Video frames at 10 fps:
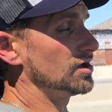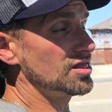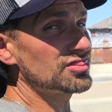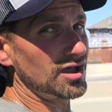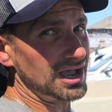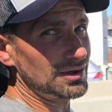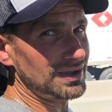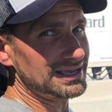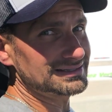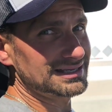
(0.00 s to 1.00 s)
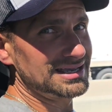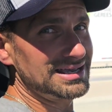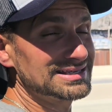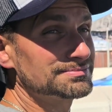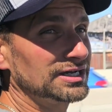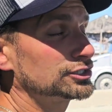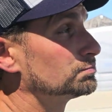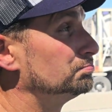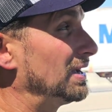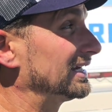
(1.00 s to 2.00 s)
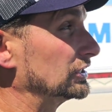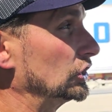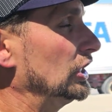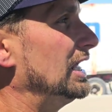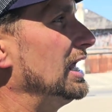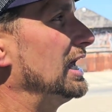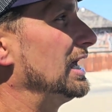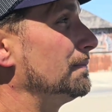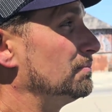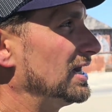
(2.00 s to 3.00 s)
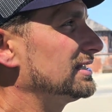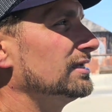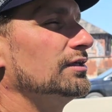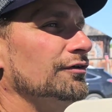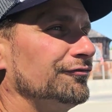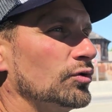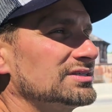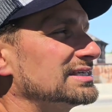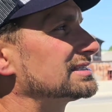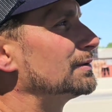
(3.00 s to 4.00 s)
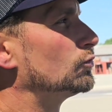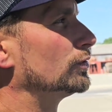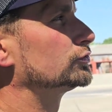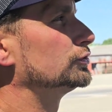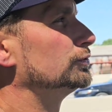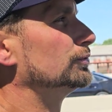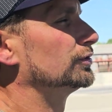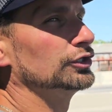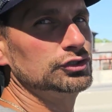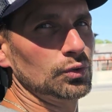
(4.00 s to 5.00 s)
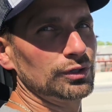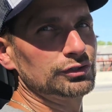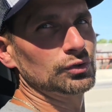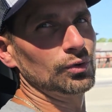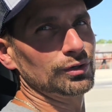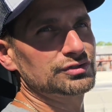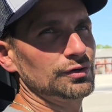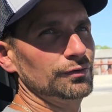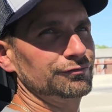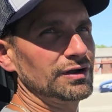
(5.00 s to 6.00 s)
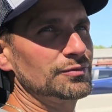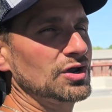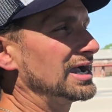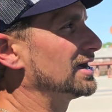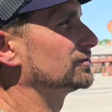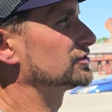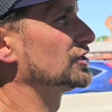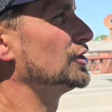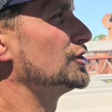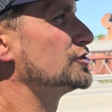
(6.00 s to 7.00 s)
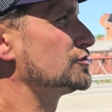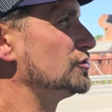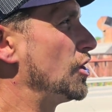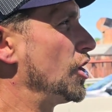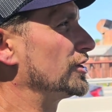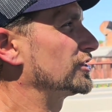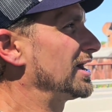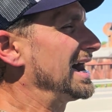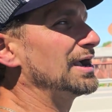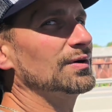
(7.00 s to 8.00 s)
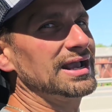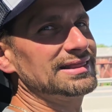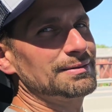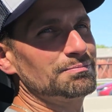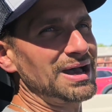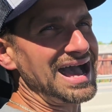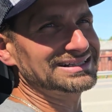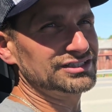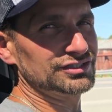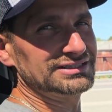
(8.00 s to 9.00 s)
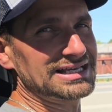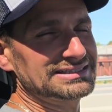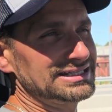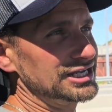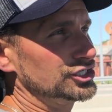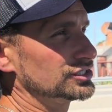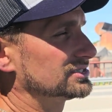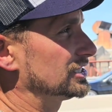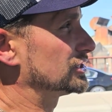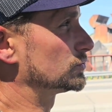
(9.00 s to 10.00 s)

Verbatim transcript: on the highways, is much better. Uh, but the Ford system won't do the door to door. So from your house onto the highway, then back to your destination, such